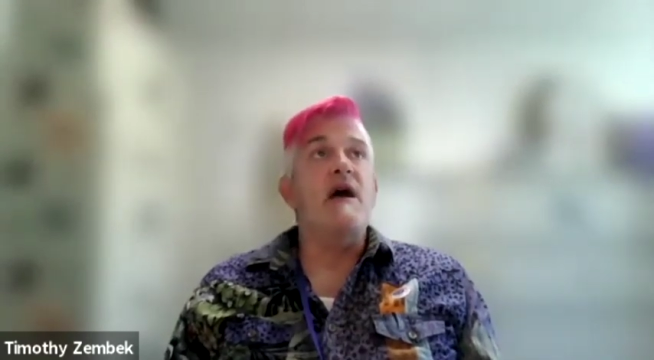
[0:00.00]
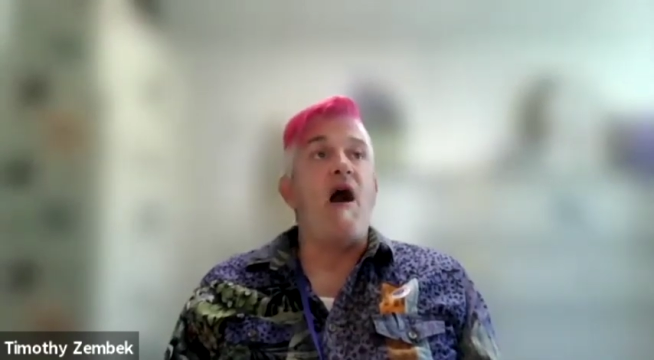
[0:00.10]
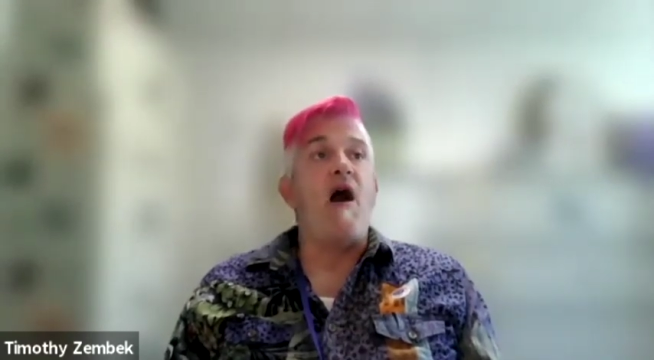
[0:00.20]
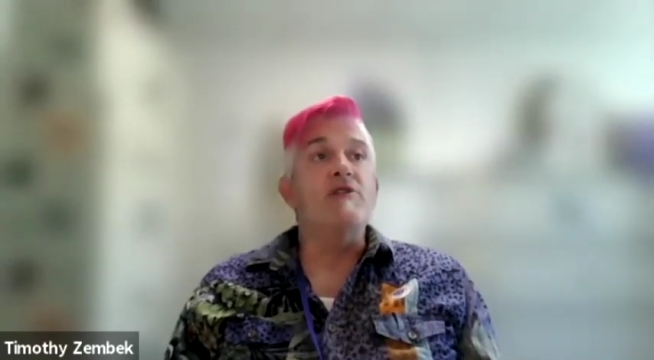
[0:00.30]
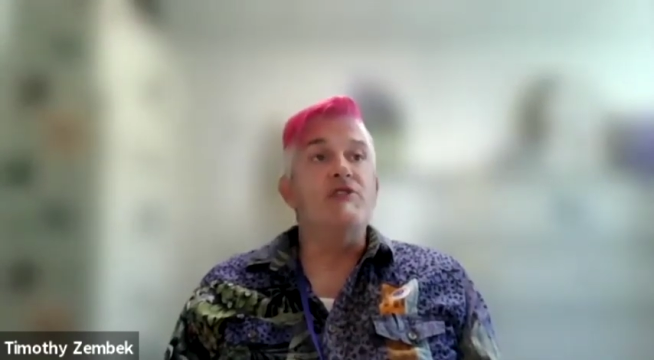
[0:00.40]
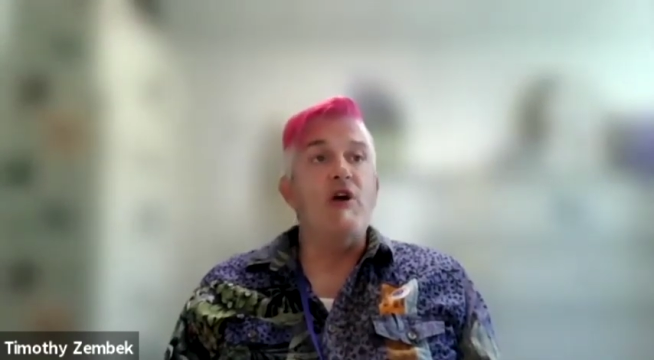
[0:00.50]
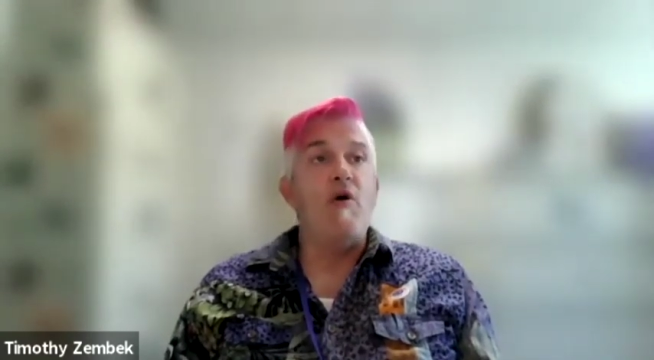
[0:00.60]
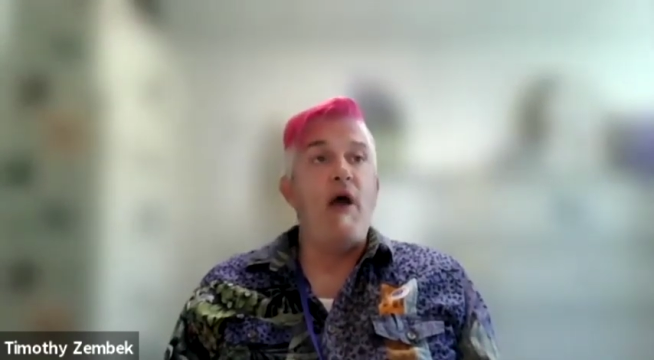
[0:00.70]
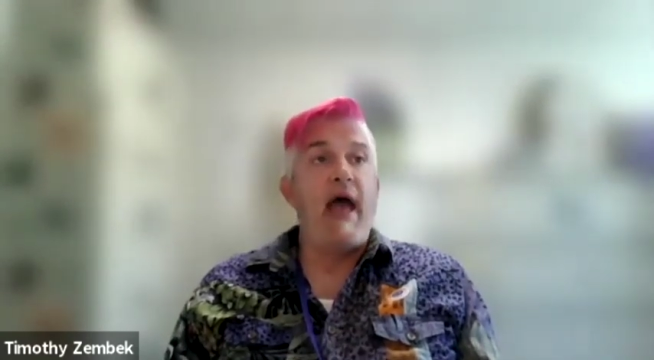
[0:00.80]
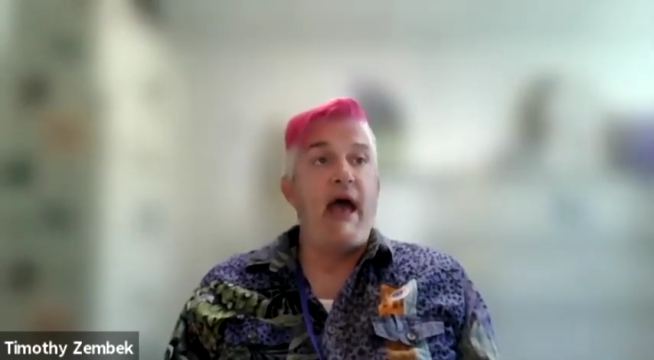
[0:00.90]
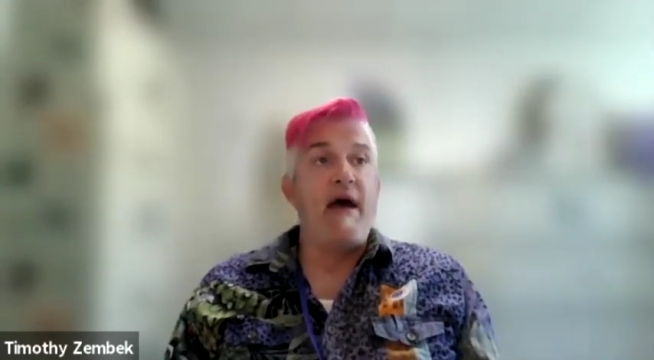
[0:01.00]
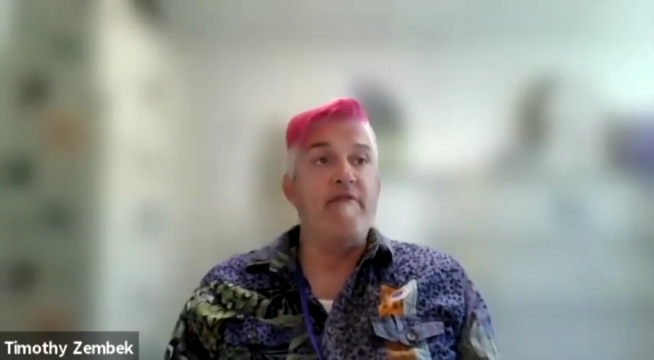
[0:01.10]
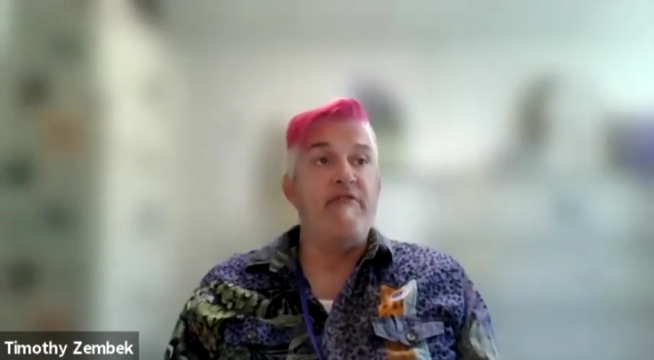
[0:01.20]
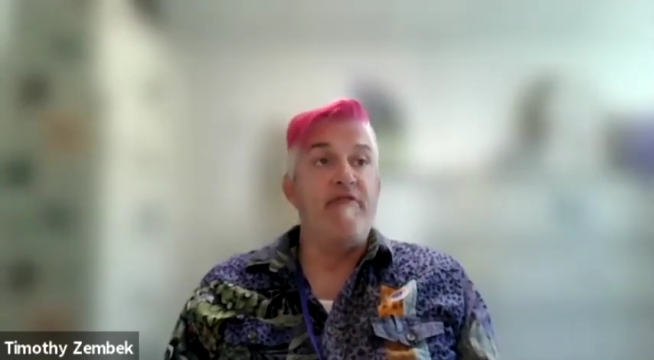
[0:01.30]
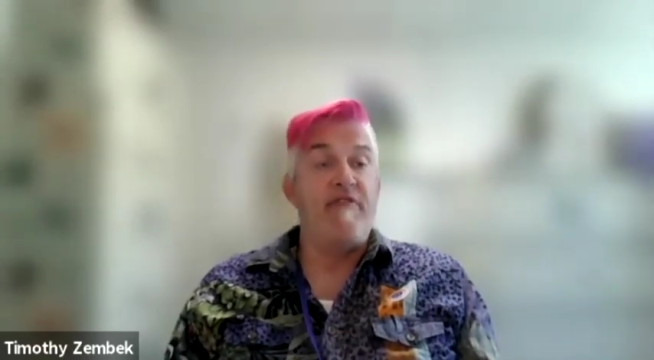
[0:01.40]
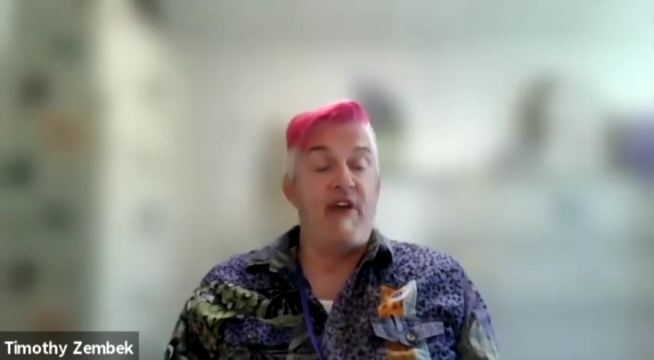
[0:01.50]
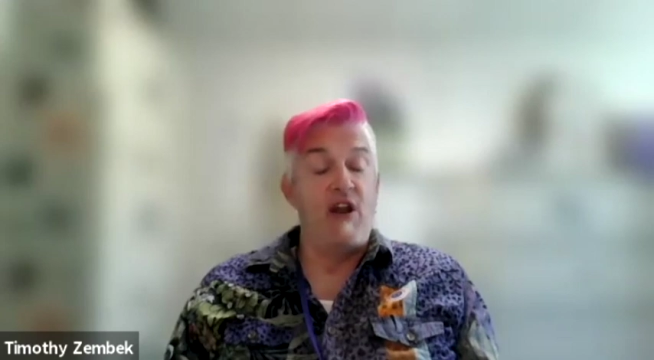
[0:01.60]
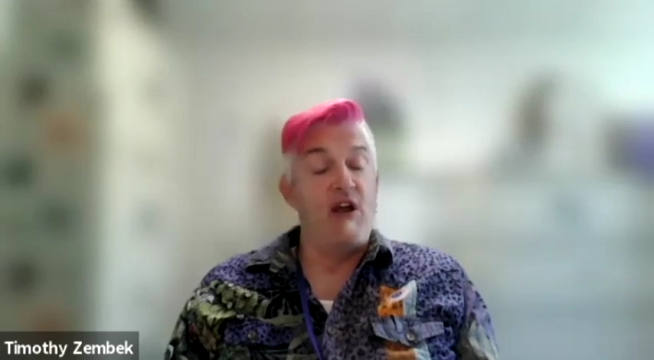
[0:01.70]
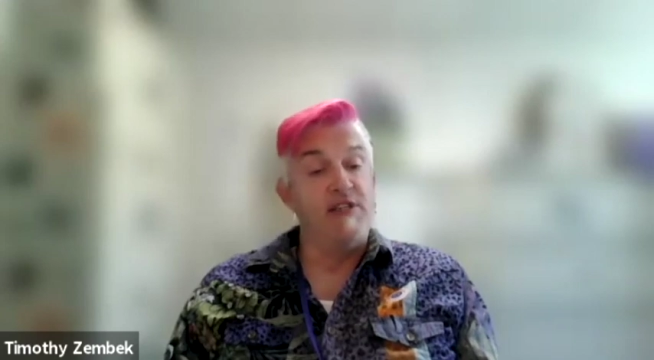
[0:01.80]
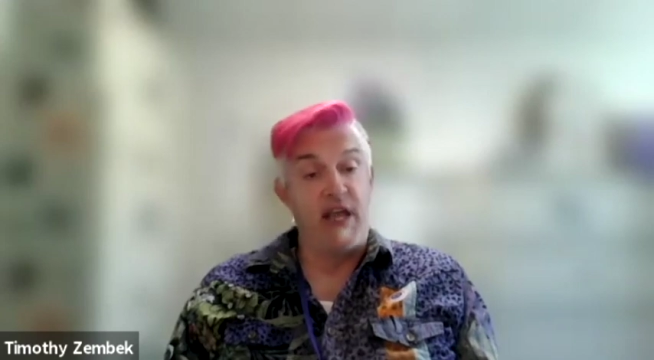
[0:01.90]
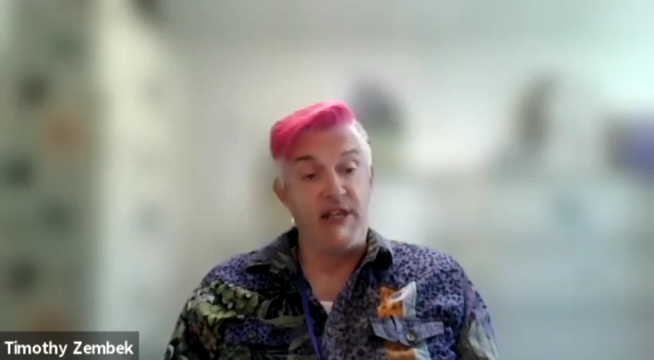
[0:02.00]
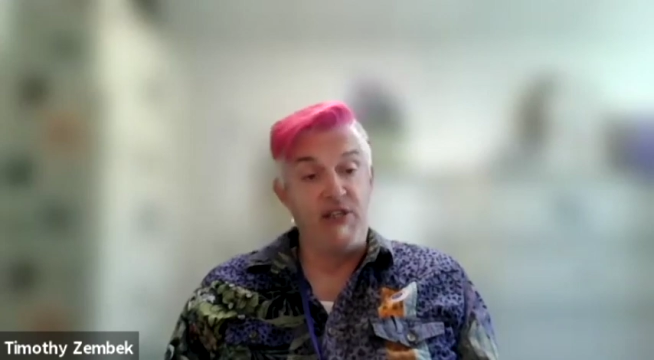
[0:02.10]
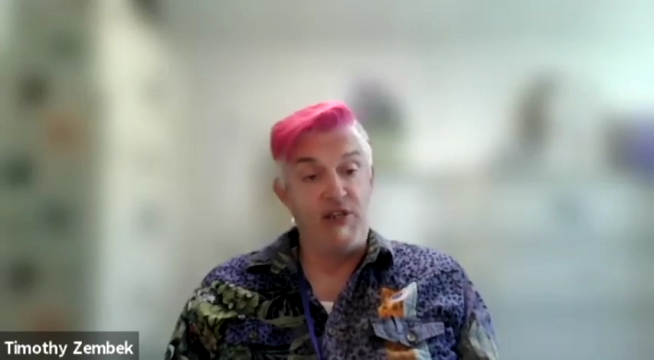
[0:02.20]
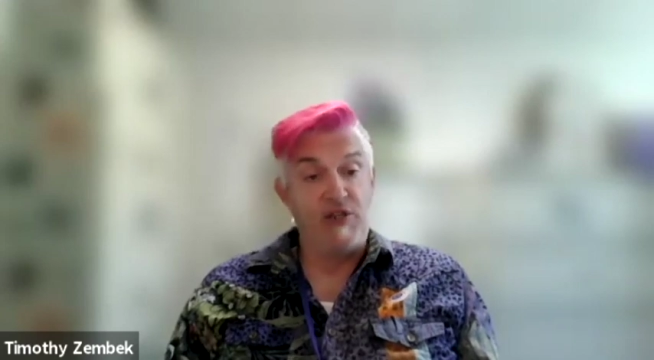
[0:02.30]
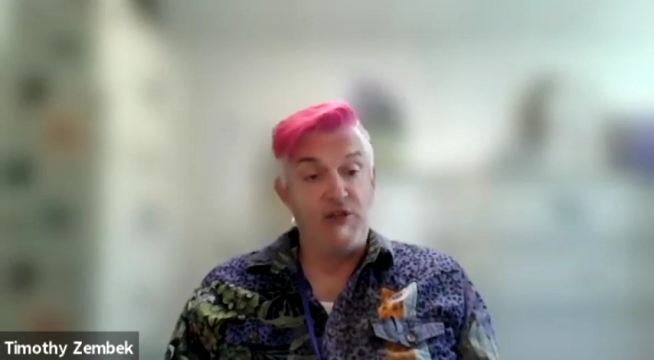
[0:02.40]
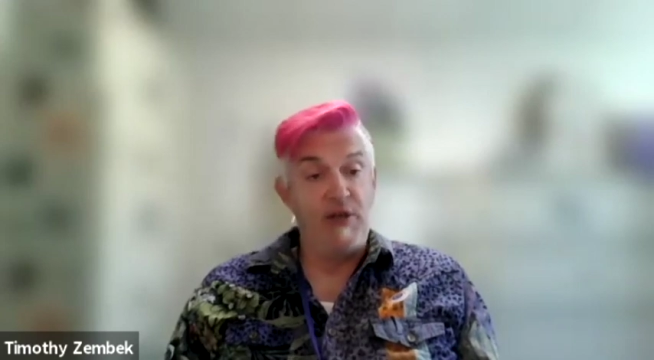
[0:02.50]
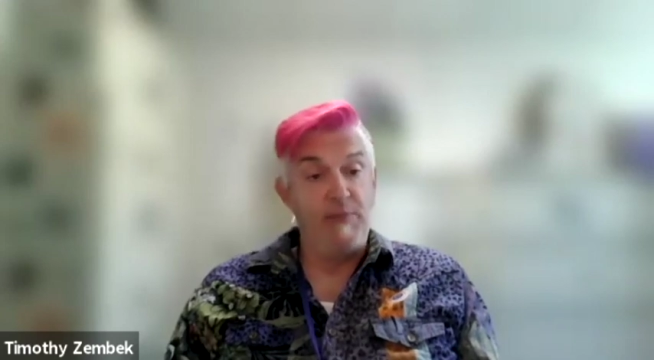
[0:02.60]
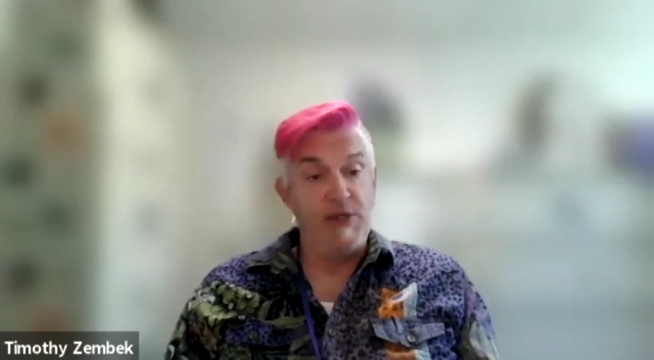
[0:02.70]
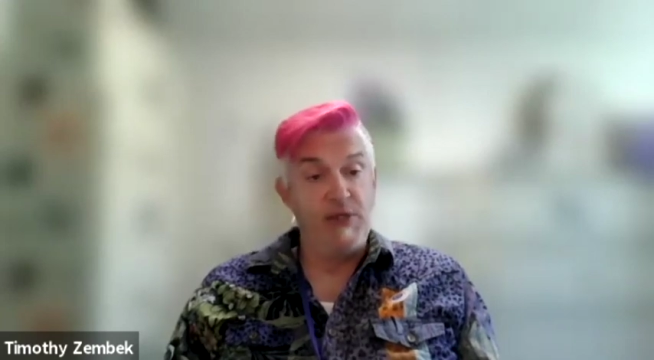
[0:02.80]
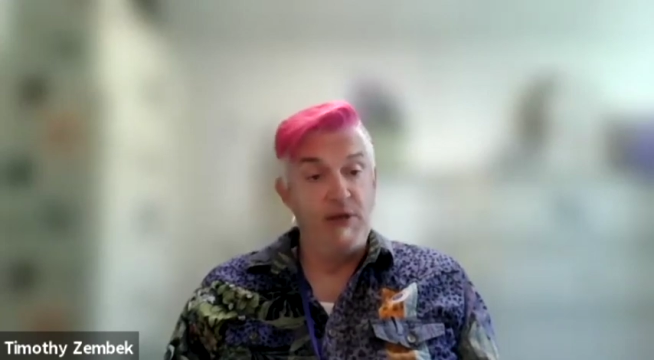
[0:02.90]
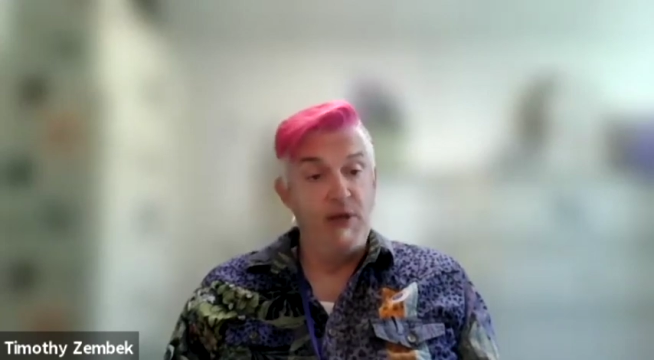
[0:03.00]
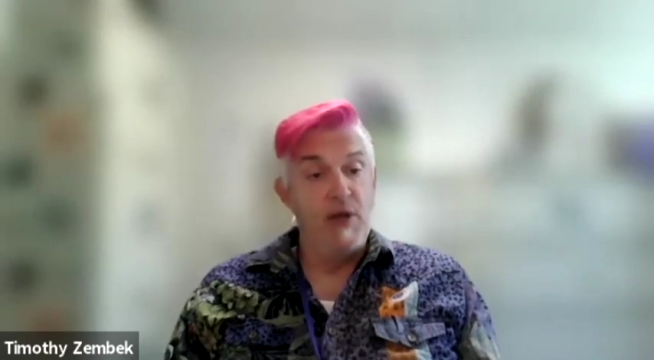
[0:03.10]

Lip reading: also have the fentanyl test strips